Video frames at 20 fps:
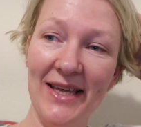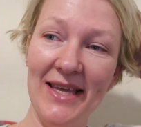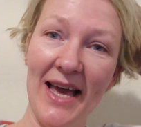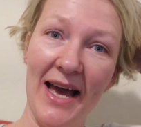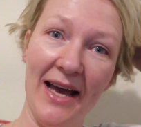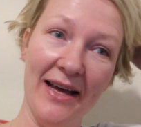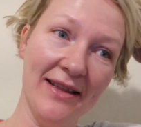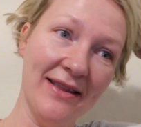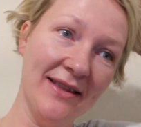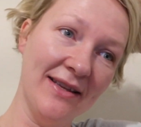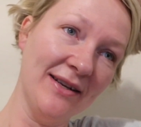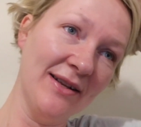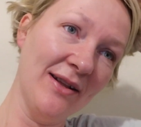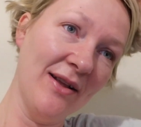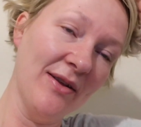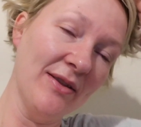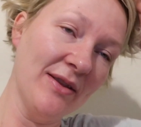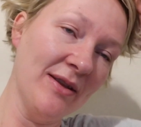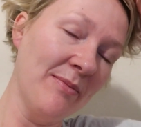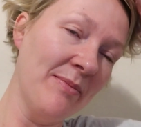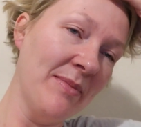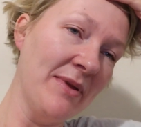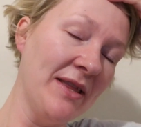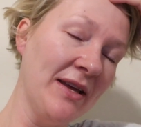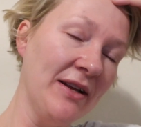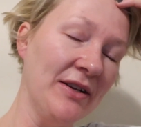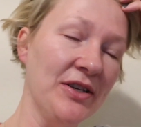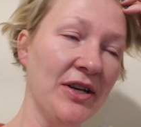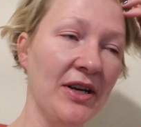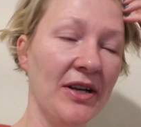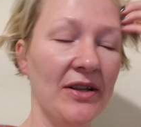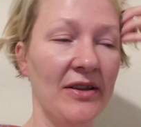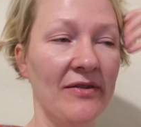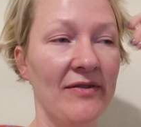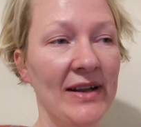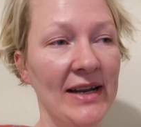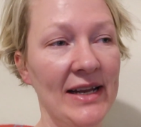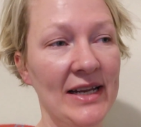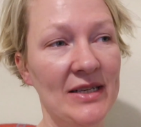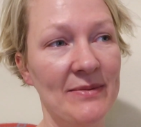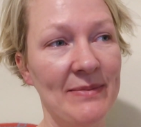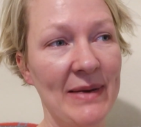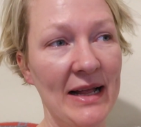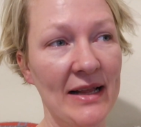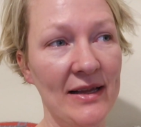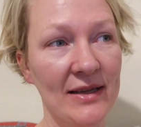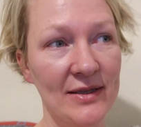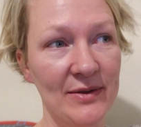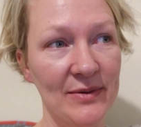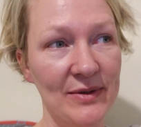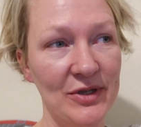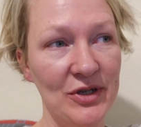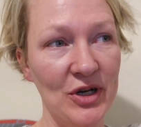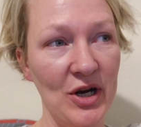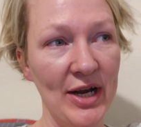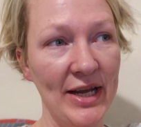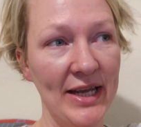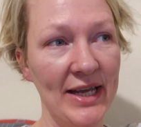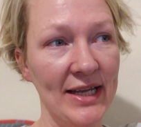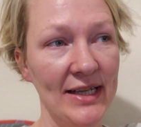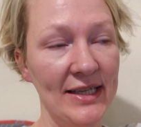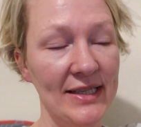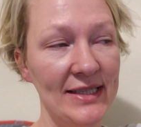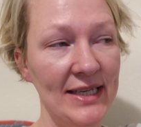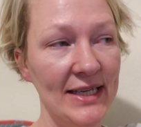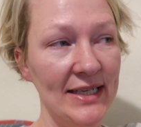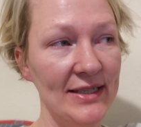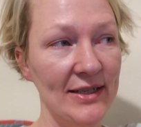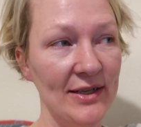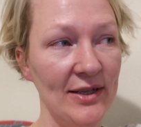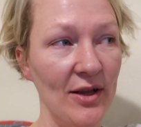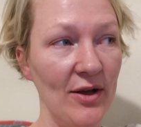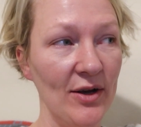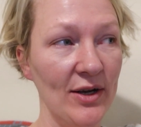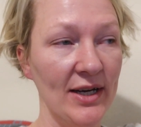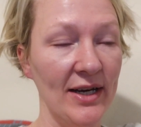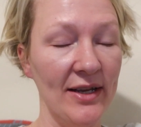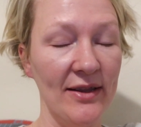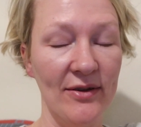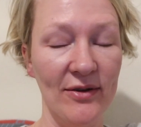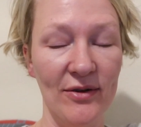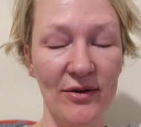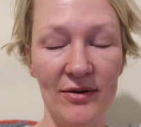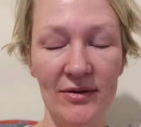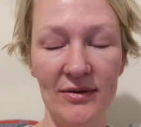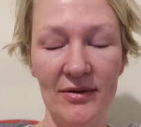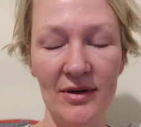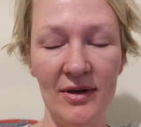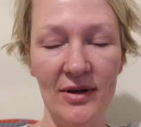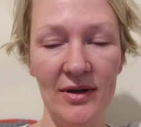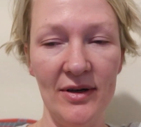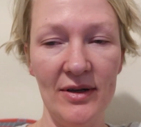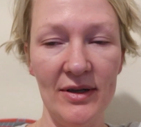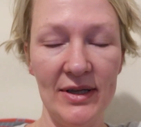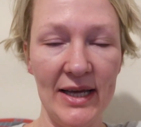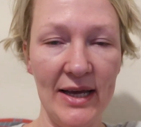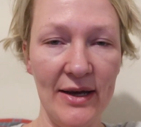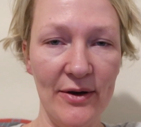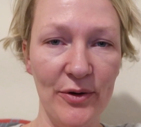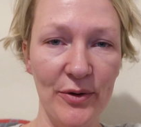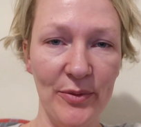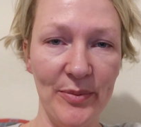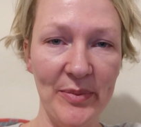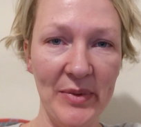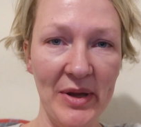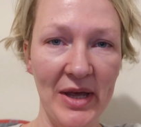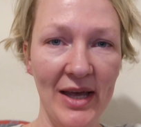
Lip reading: yeah, the clock, the village bells were striking 6 o'clock, and I thought, oh, get up.